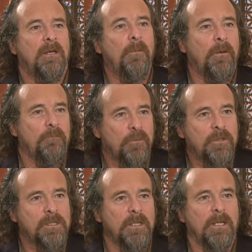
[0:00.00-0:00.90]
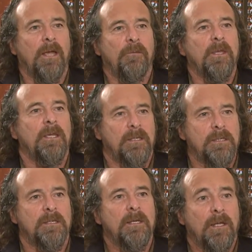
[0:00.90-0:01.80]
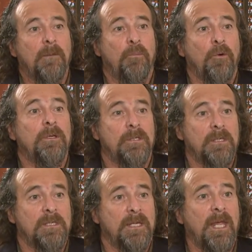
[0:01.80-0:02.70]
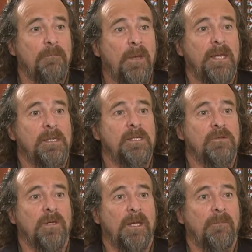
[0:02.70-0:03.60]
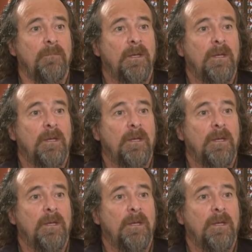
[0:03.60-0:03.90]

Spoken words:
I mean, personally, I think it's important to stay mainstream,